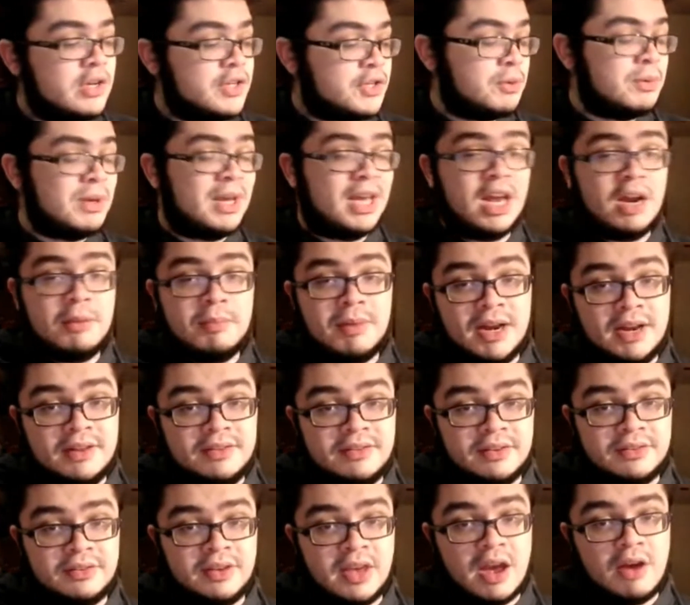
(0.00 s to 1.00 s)
So we get him at a
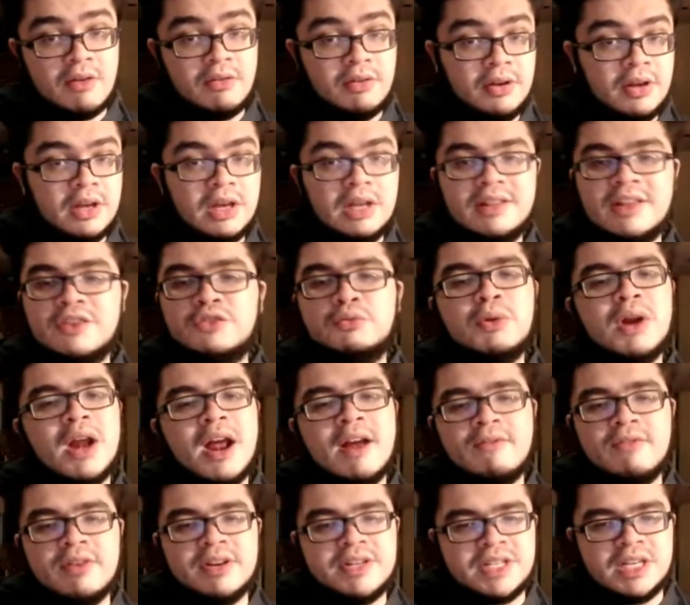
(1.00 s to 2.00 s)
discount. That's what
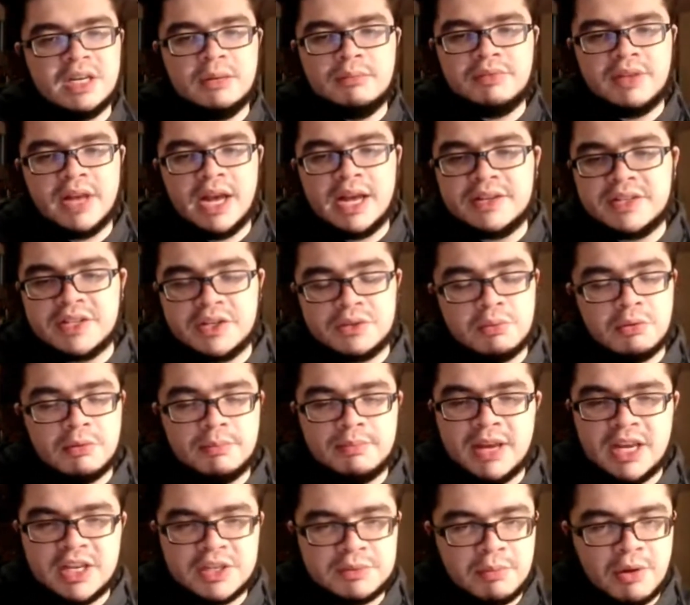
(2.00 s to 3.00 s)
every team does. That's what
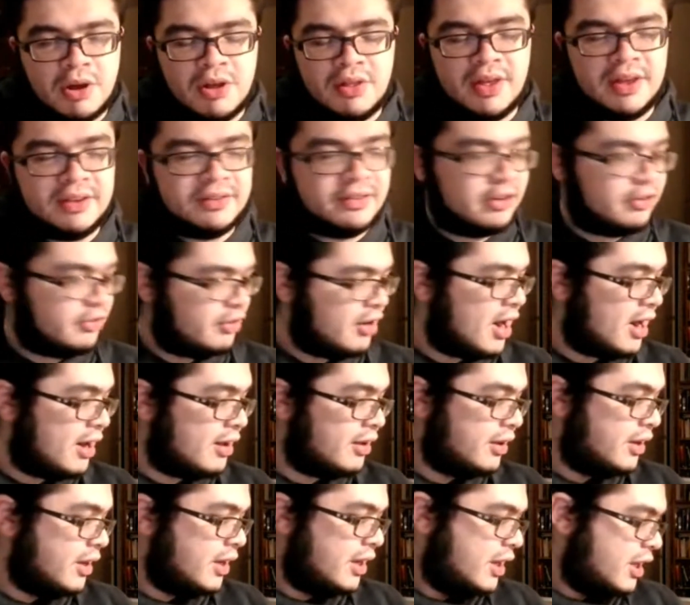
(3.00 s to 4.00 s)
baseball does. They're trying
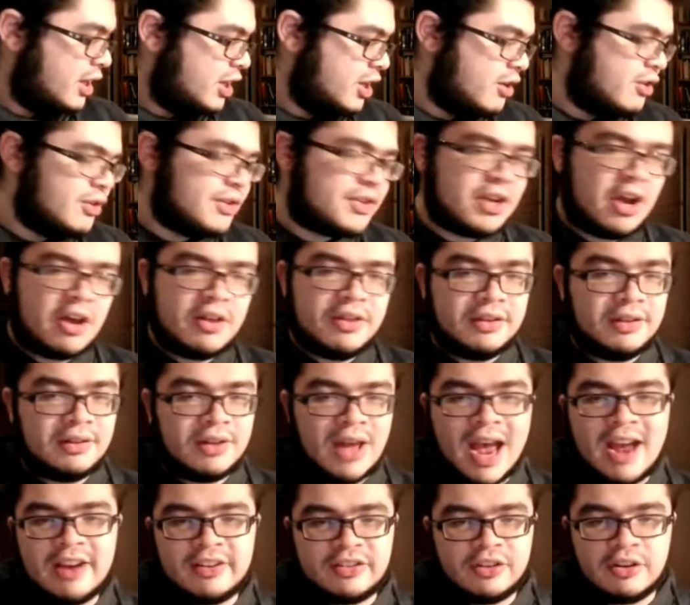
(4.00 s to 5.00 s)
to, you know, you saw the
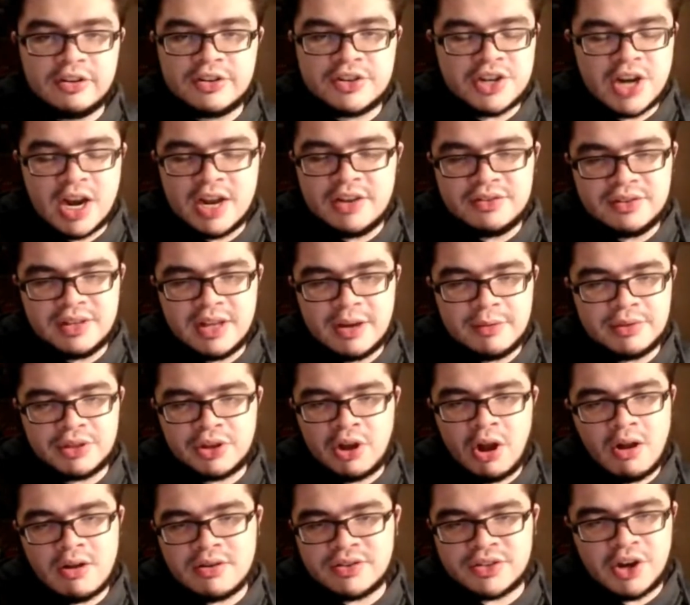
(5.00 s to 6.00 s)
Astros trying to do that with
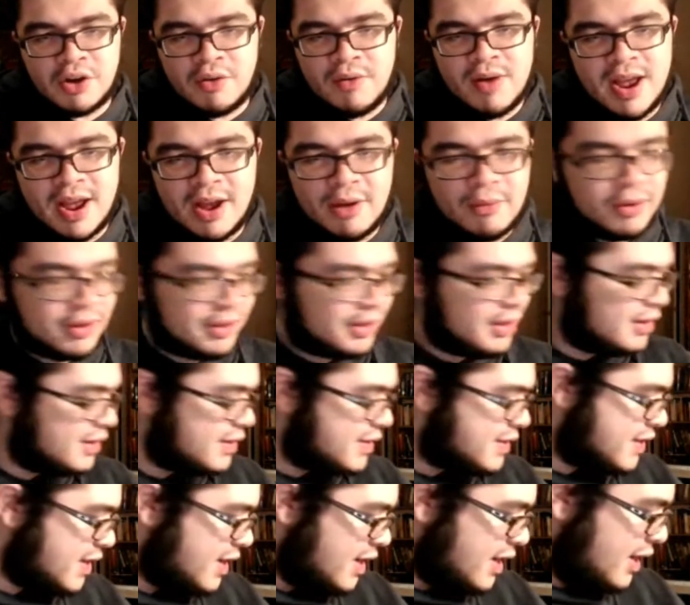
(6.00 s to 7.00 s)
Carlos Correa with
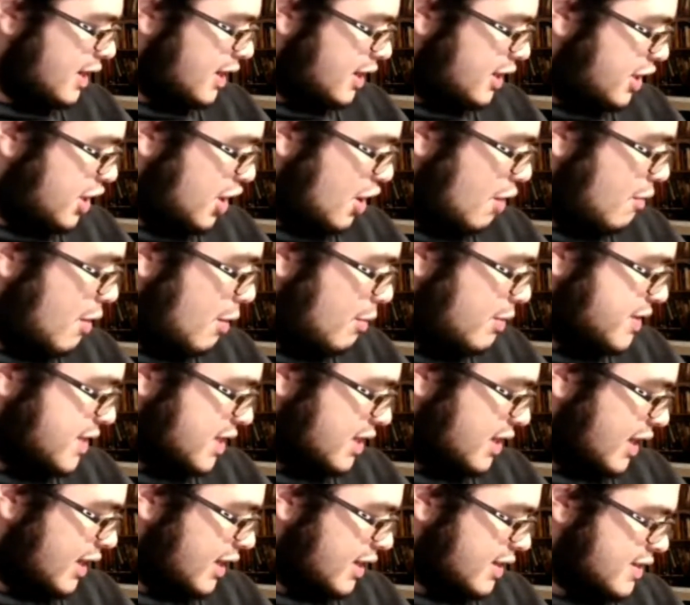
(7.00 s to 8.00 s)
his, you know, what was
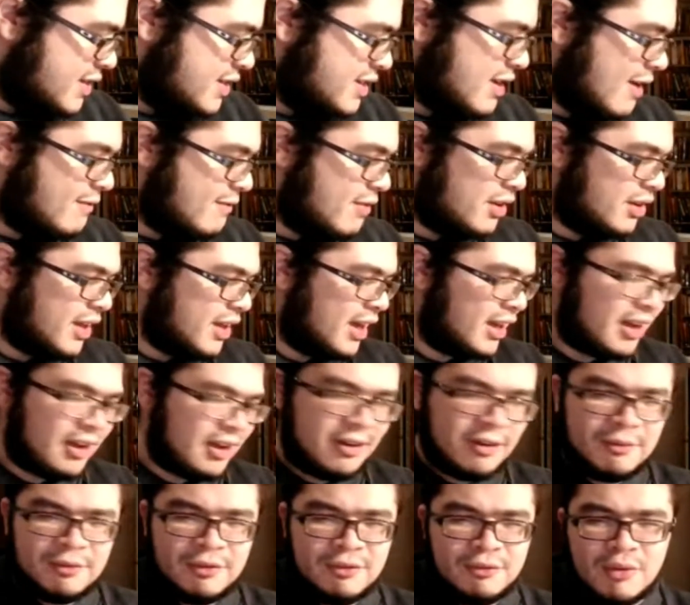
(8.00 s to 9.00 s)
it, like a
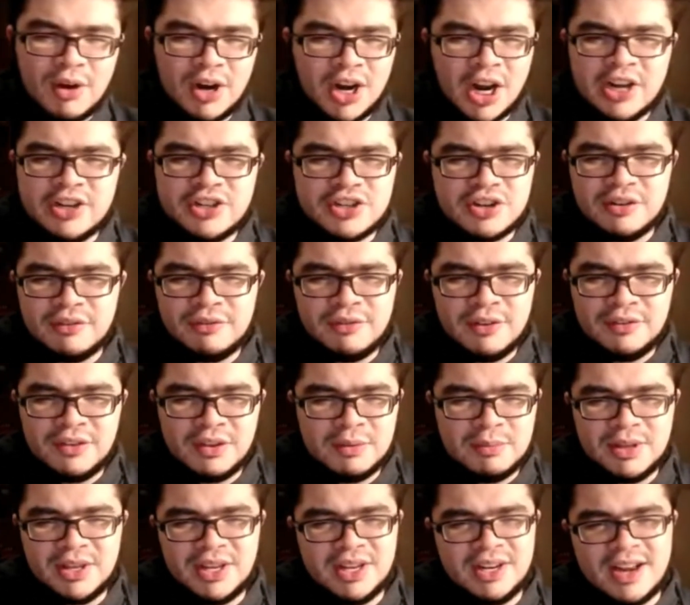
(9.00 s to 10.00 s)

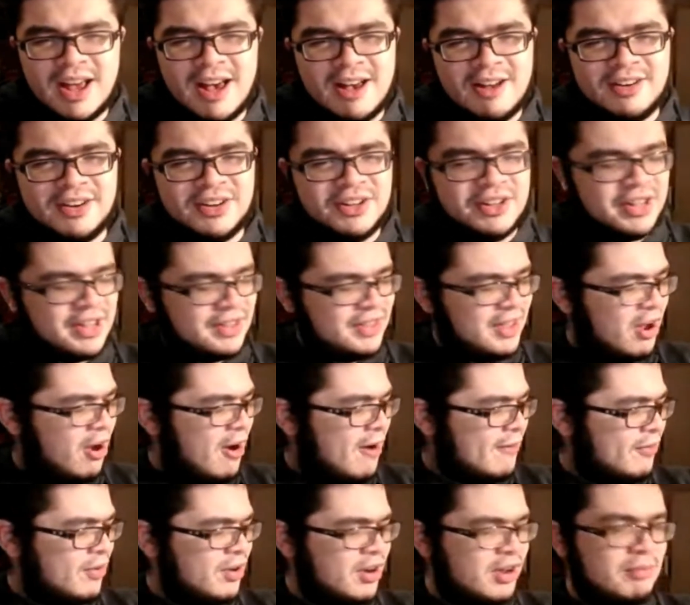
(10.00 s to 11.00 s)
$150 million deal that they
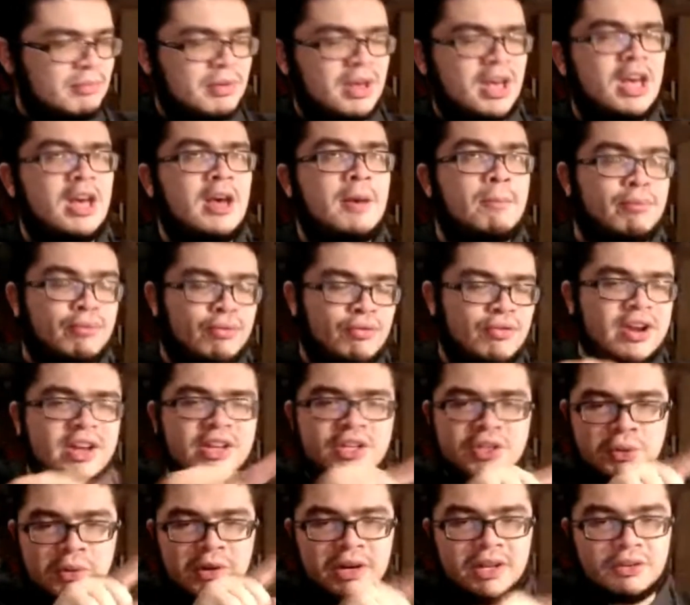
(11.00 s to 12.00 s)
offered him
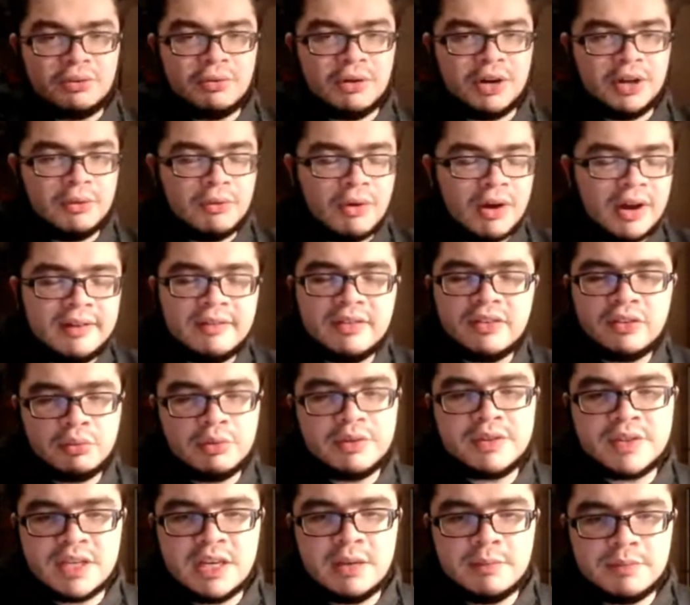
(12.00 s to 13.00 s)
pre-2021. It's
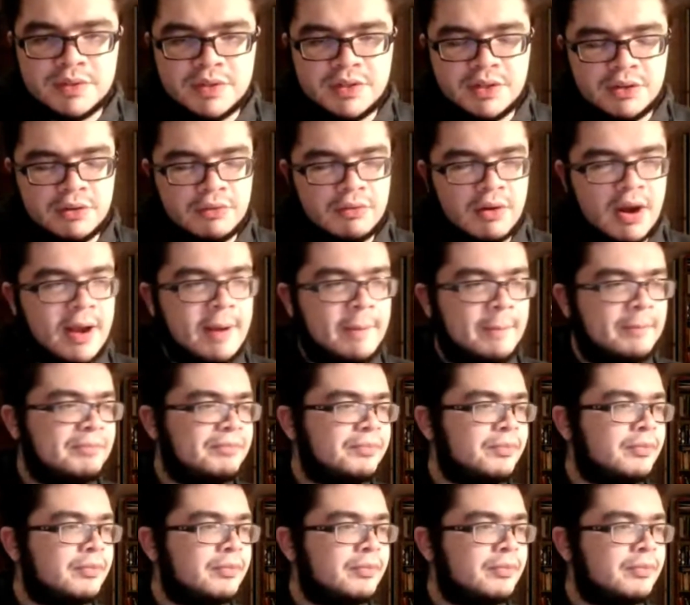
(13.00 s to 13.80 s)
what teams do, right?